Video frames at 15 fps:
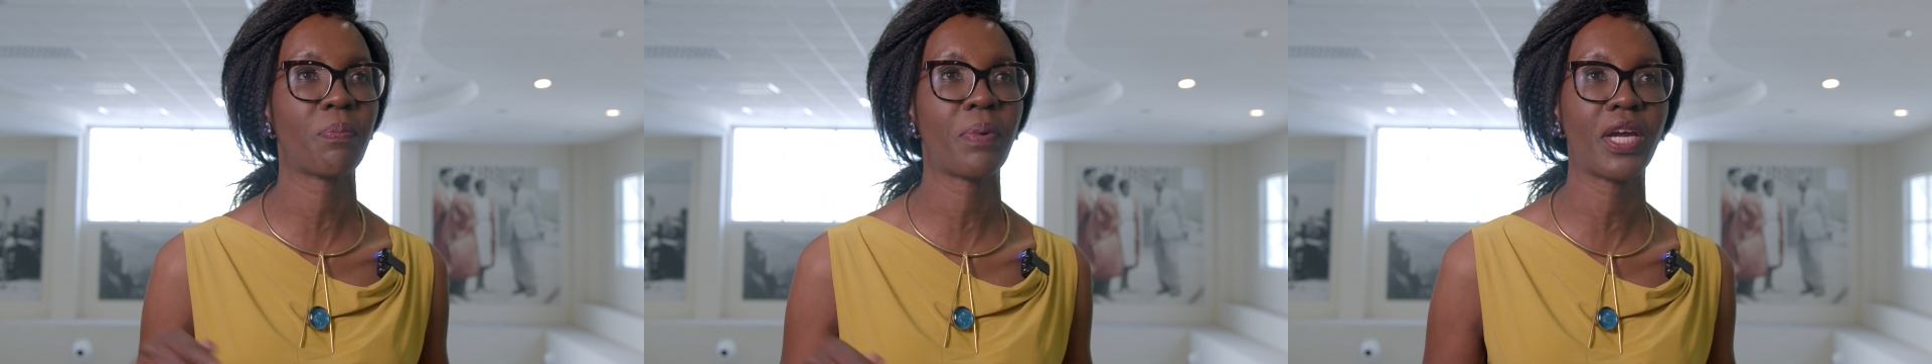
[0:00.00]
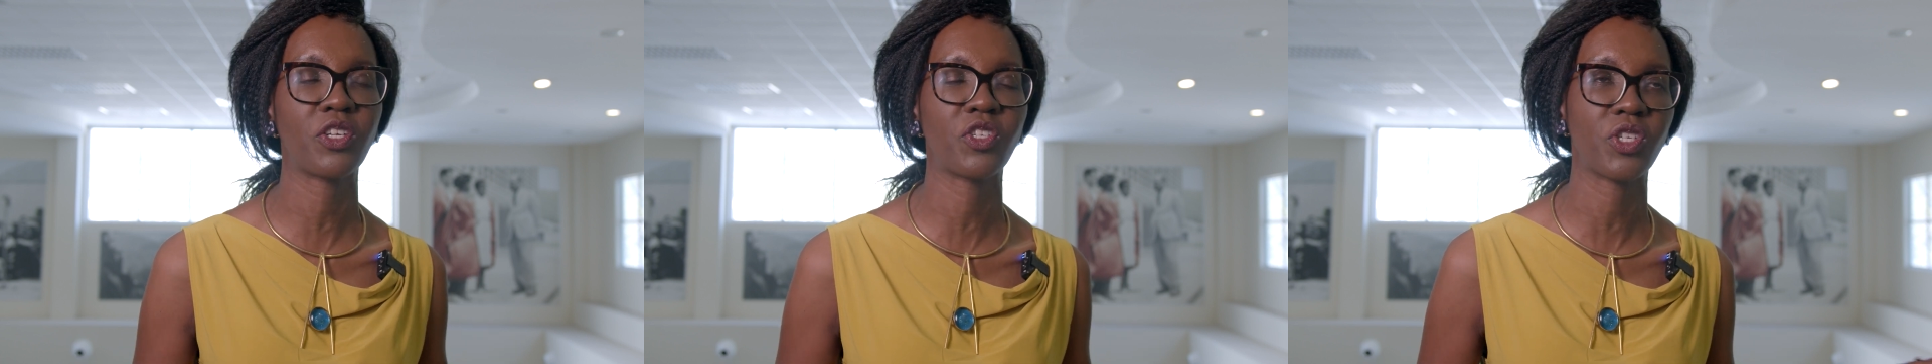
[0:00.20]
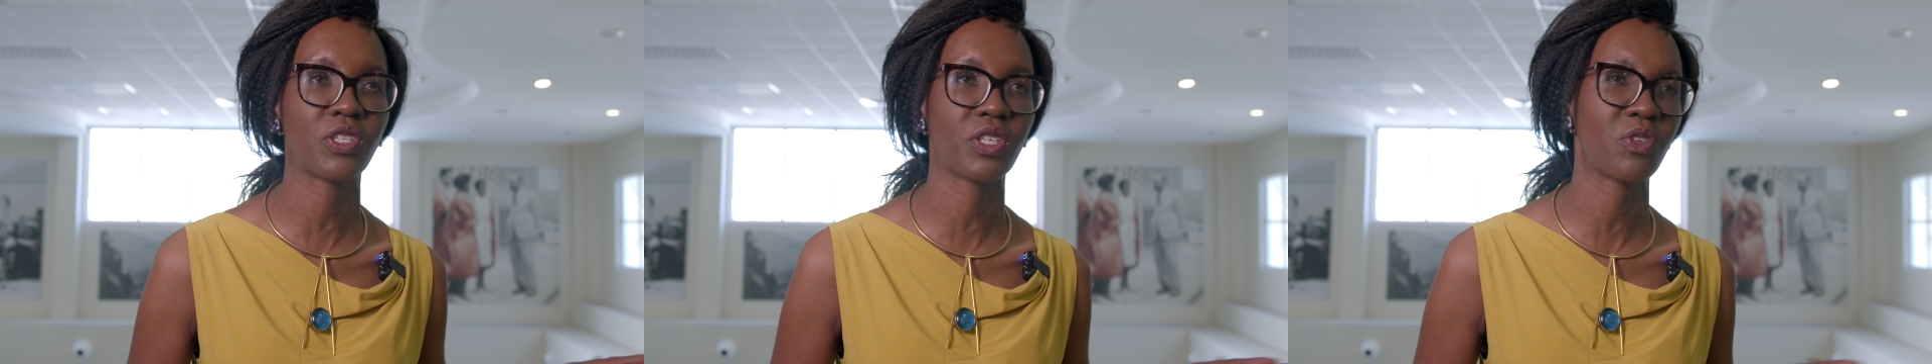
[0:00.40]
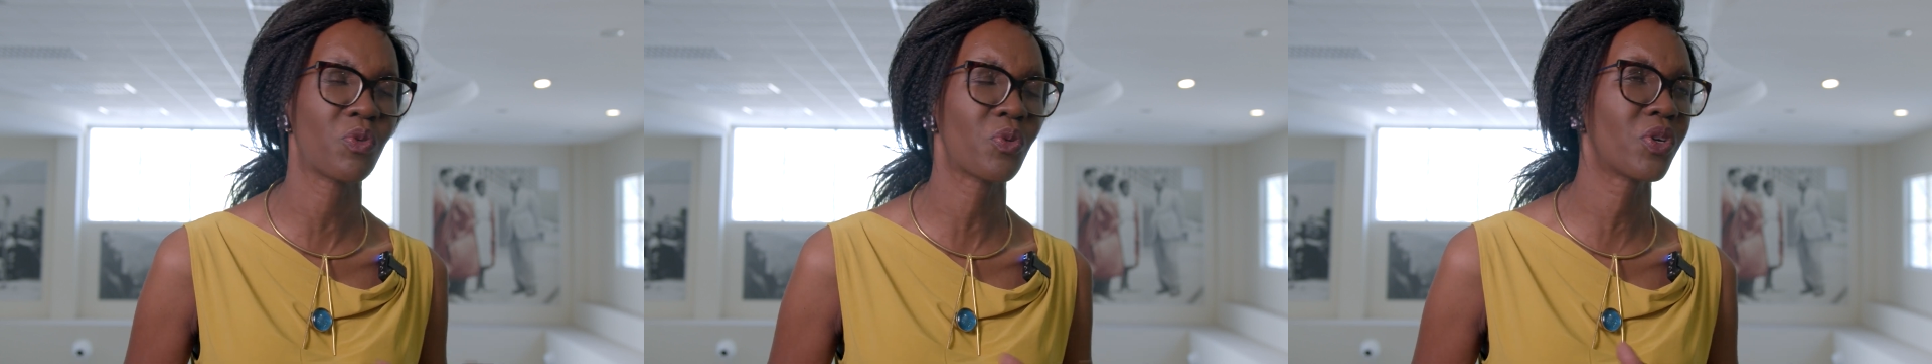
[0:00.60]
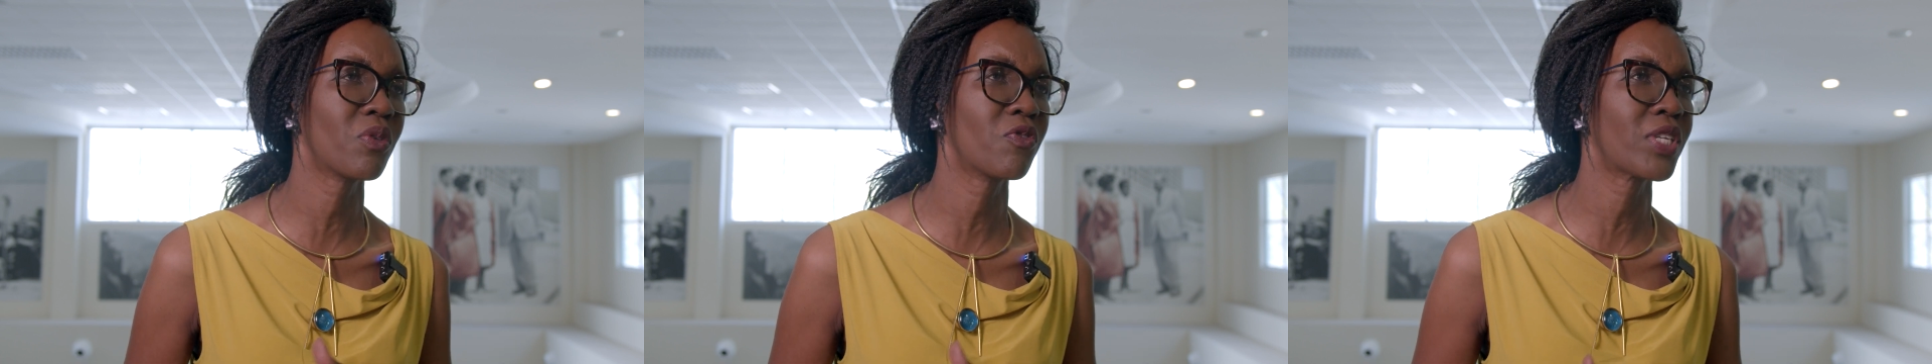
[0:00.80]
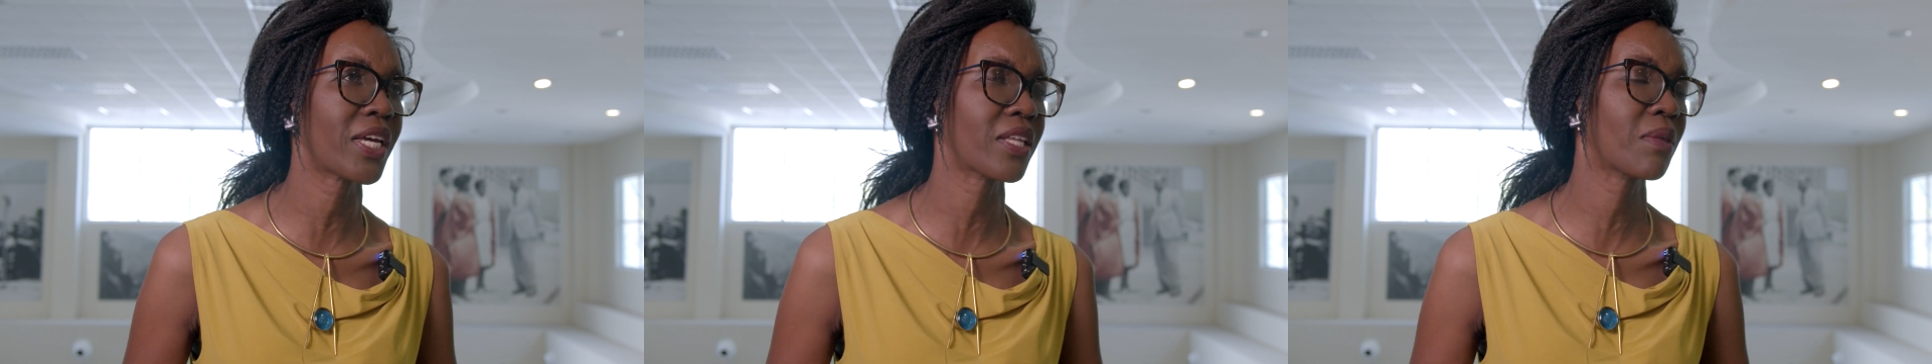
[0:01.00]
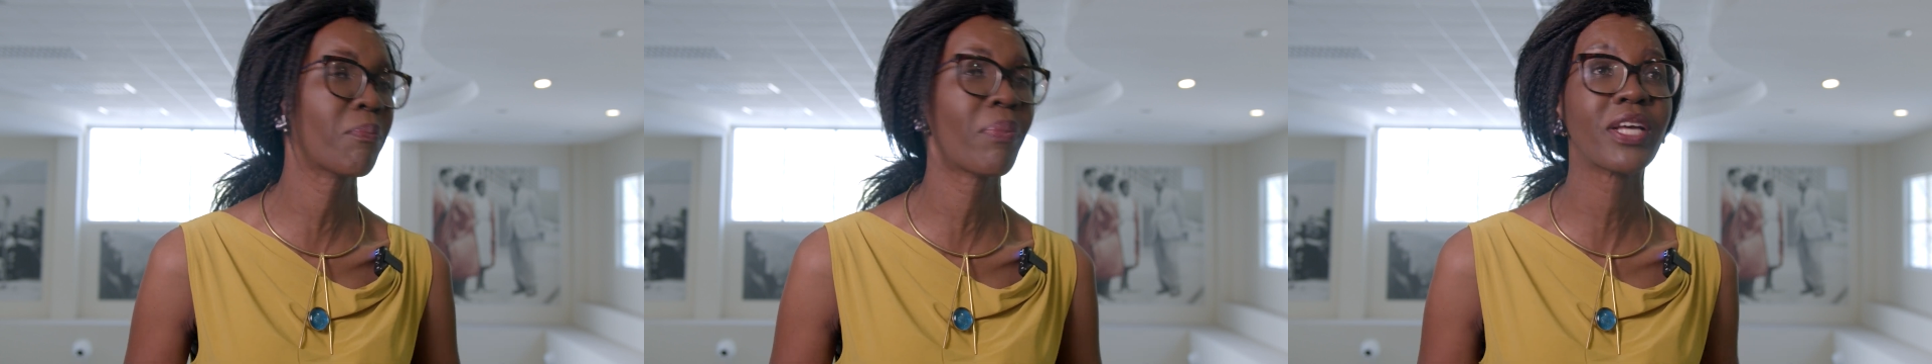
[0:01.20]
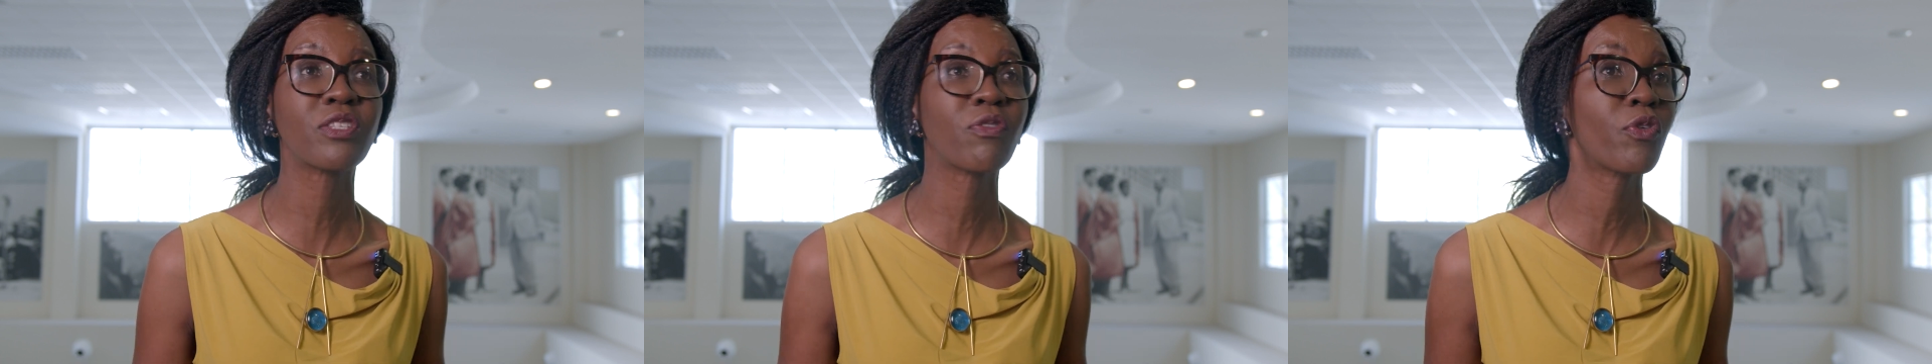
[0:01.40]
pages and you can take the
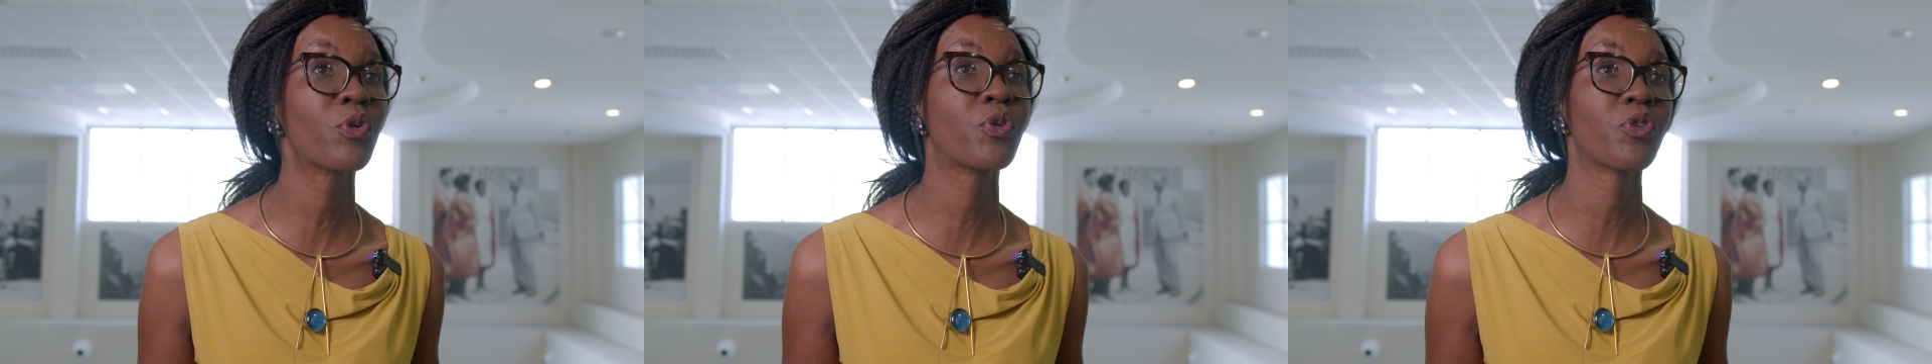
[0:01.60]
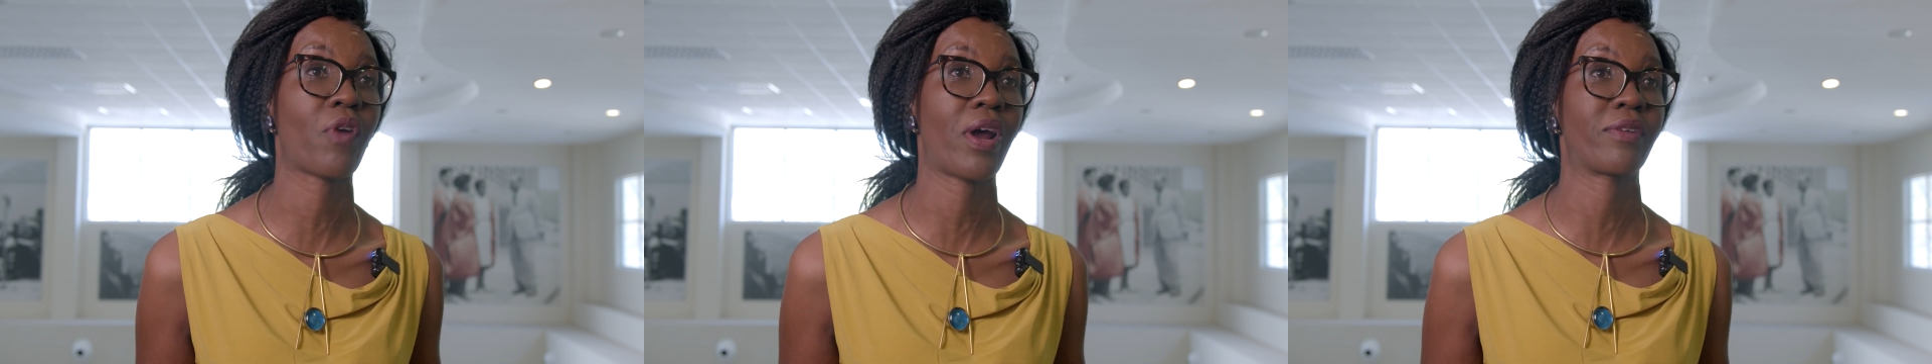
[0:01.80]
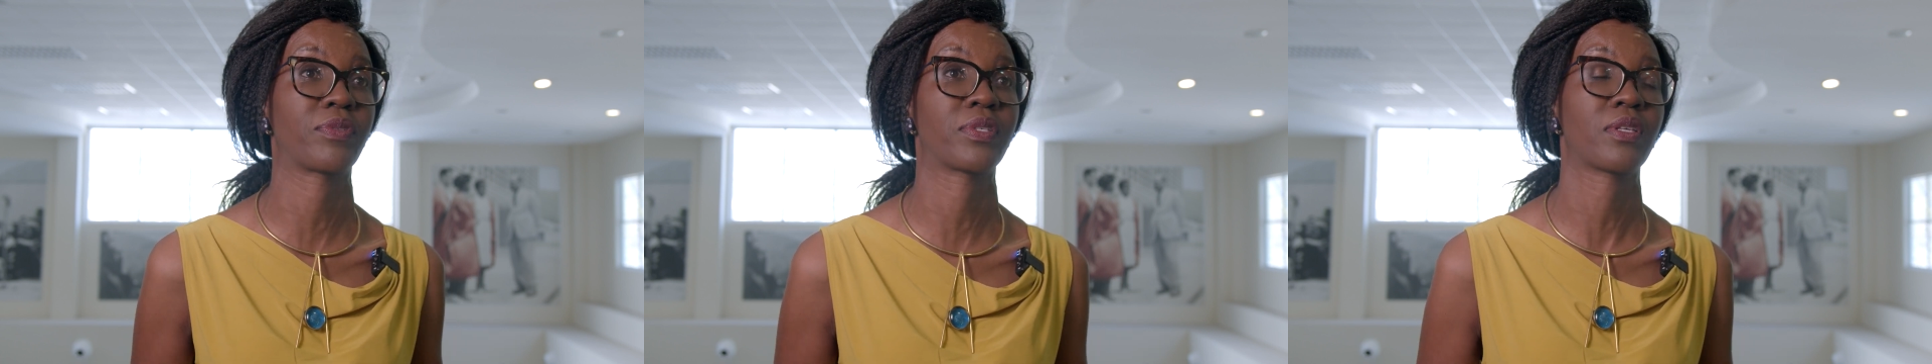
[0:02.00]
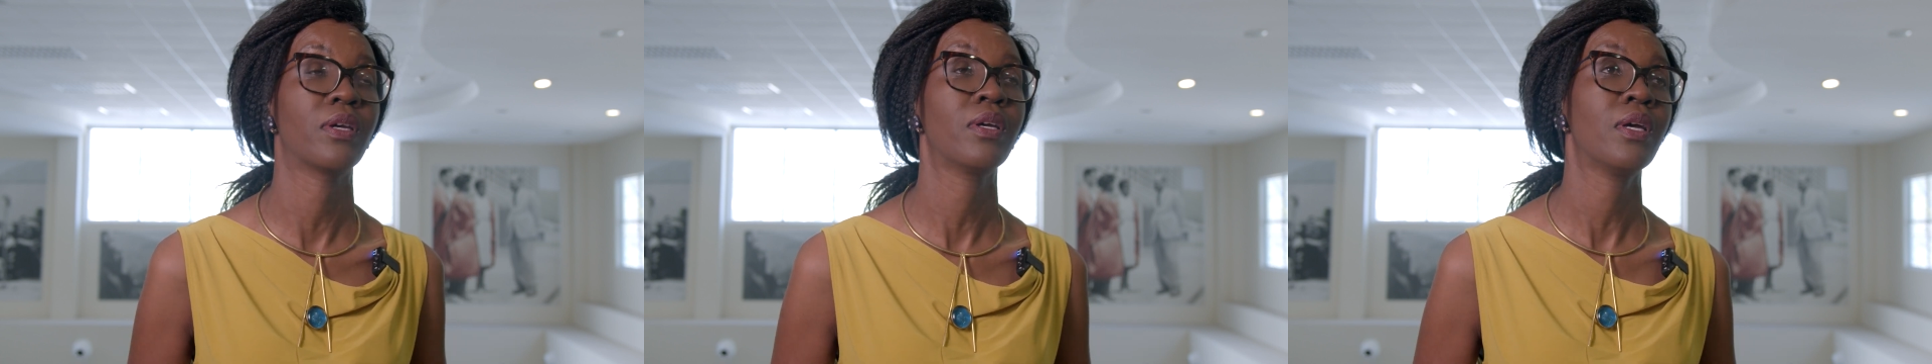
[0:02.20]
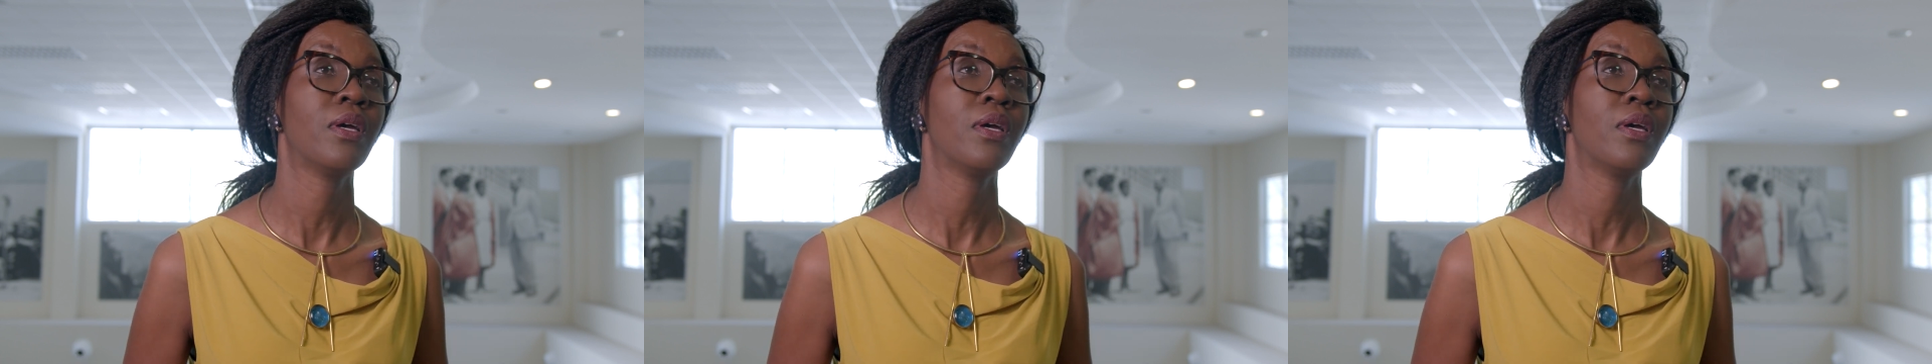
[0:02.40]
best photographs.